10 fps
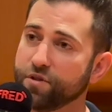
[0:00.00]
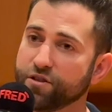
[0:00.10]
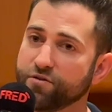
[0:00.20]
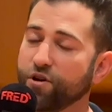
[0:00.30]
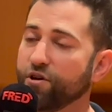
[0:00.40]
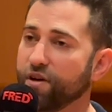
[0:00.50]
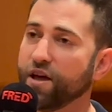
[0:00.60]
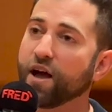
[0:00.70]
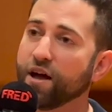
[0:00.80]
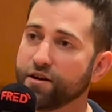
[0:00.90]
this very
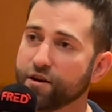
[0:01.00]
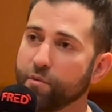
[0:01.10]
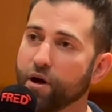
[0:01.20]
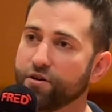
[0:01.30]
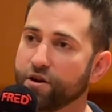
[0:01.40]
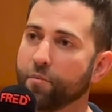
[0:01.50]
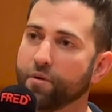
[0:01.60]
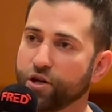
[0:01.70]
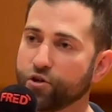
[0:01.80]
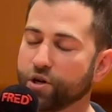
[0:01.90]
vague idea about a
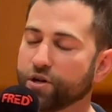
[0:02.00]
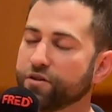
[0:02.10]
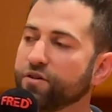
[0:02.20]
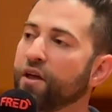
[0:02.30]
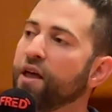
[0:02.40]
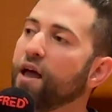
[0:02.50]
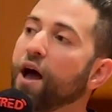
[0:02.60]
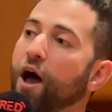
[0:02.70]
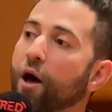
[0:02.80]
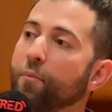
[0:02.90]
dominatrix.
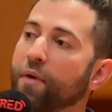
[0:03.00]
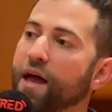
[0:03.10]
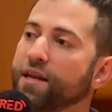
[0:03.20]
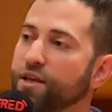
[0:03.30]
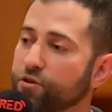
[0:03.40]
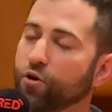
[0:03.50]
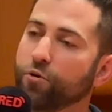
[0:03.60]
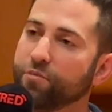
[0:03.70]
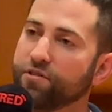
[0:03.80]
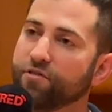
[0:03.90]
And he told
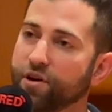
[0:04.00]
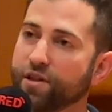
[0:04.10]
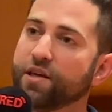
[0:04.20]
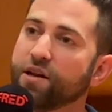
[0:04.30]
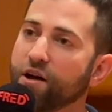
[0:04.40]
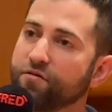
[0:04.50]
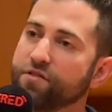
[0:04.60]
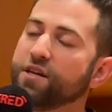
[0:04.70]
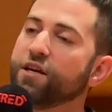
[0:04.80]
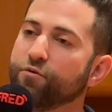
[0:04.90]
me, funnily enough,
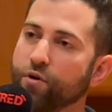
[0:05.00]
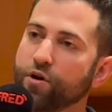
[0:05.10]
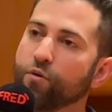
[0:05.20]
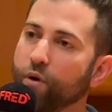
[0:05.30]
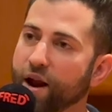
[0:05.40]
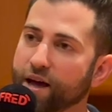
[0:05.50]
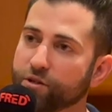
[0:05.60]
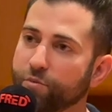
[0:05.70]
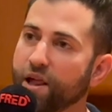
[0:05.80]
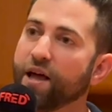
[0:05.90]
that he had written a
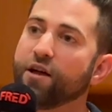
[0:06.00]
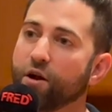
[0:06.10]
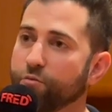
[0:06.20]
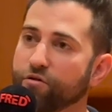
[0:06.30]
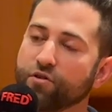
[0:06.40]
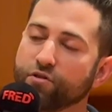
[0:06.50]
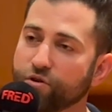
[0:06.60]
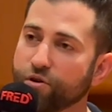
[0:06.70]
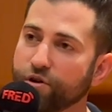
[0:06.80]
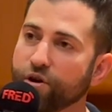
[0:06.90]
one-act play a number of years
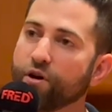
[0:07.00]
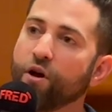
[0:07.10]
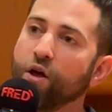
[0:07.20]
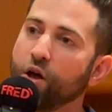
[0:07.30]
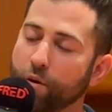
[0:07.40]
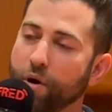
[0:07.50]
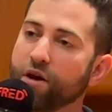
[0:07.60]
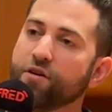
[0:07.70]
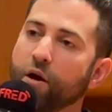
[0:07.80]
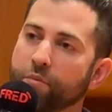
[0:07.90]
earlier about
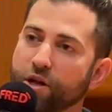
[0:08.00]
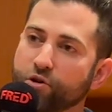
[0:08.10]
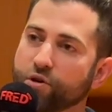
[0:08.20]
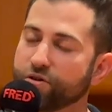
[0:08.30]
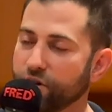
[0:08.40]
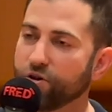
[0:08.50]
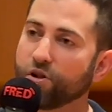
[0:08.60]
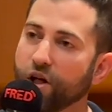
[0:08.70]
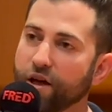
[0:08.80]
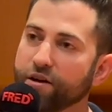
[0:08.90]
a dominatrix and her
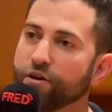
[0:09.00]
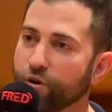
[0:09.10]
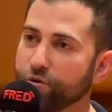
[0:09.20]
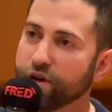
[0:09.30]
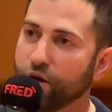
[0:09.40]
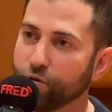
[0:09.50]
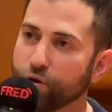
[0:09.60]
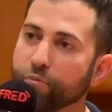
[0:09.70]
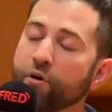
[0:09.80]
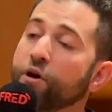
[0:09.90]
client in a hotel
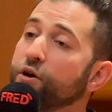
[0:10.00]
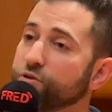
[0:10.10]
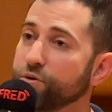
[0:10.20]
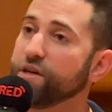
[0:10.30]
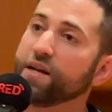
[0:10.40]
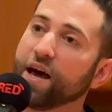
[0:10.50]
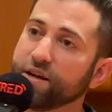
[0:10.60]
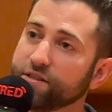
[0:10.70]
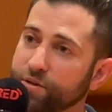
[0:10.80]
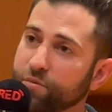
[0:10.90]
room. So he had had
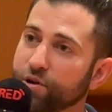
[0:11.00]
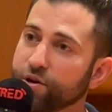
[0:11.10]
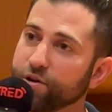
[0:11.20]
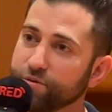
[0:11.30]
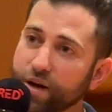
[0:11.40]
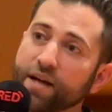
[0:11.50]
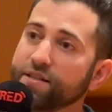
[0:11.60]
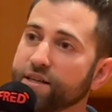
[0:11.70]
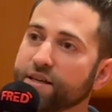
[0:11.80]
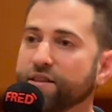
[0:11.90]
a similar
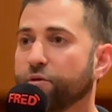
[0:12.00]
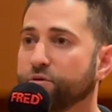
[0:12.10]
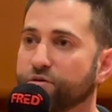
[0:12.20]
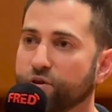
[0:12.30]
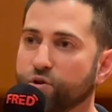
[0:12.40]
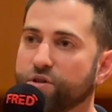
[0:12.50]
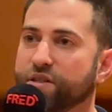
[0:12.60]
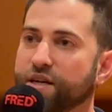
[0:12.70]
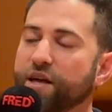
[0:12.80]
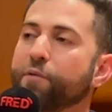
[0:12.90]
idea that was of interest
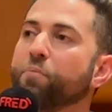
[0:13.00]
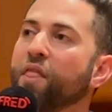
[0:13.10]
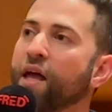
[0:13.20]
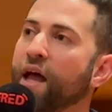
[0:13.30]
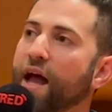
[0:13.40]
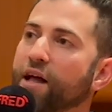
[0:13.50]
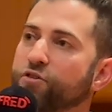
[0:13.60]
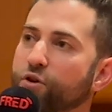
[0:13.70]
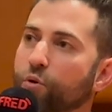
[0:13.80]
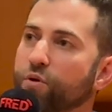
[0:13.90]
to him. And
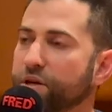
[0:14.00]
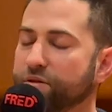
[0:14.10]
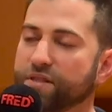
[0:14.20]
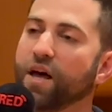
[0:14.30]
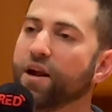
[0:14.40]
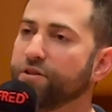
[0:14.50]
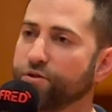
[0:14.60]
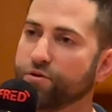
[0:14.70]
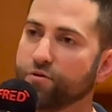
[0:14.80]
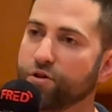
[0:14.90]
so we decided
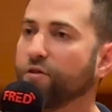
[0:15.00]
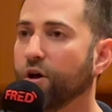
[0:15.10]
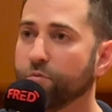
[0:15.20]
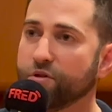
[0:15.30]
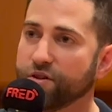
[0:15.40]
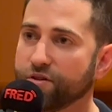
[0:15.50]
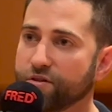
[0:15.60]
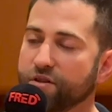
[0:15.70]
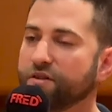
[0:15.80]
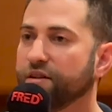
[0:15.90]
to develop this
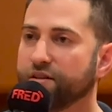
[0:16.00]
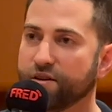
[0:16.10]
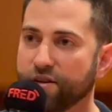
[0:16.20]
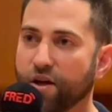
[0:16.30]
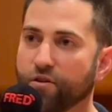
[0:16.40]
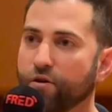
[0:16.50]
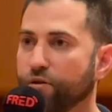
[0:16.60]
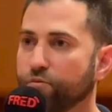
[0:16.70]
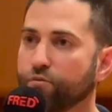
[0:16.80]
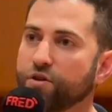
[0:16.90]
idea together,
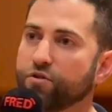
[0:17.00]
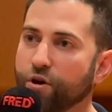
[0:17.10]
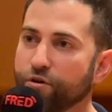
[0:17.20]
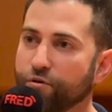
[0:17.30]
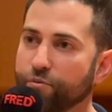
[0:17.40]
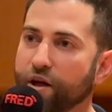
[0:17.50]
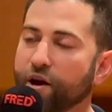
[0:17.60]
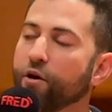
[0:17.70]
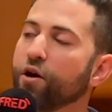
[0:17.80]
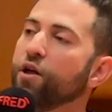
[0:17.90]
and we started from
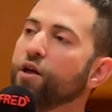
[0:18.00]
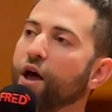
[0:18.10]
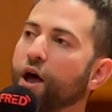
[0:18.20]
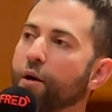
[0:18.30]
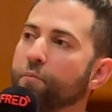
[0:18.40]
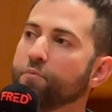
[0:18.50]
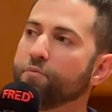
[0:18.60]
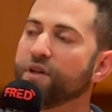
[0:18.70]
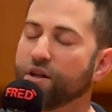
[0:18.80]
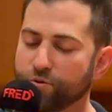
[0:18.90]
there.
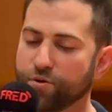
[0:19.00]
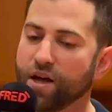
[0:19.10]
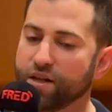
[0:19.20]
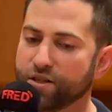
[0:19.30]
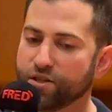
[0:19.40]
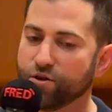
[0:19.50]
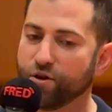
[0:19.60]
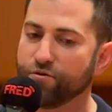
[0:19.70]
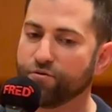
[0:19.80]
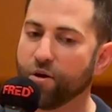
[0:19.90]
That's where the idea
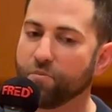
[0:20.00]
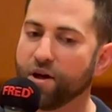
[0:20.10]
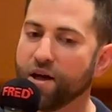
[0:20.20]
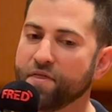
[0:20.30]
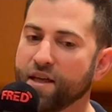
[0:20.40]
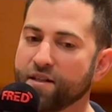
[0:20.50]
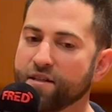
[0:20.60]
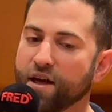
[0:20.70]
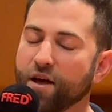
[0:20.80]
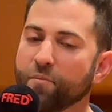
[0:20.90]
started from. And
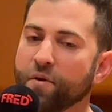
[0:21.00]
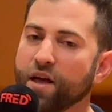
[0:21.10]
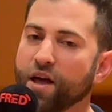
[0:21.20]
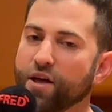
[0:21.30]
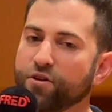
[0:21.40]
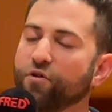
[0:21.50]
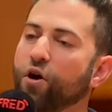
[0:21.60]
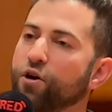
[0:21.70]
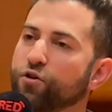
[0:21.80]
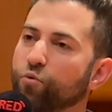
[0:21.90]
then as
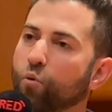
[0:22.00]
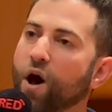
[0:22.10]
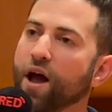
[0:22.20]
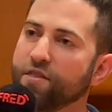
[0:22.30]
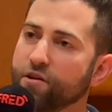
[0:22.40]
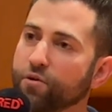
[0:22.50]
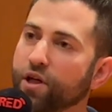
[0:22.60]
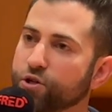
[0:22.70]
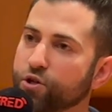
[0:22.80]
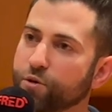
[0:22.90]
far as why the
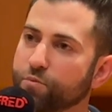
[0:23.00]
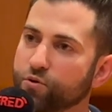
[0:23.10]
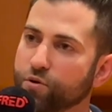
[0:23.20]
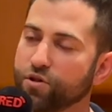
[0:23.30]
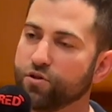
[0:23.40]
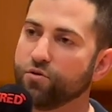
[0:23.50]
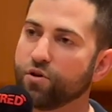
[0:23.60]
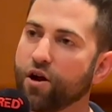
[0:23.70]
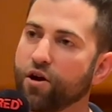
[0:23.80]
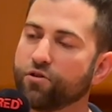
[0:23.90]
relationship between the two
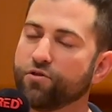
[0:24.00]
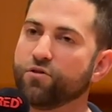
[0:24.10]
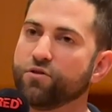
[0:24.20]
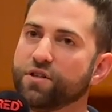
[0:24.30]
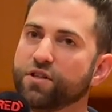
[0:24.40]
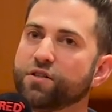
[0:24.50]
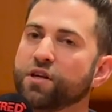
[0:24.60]
characters is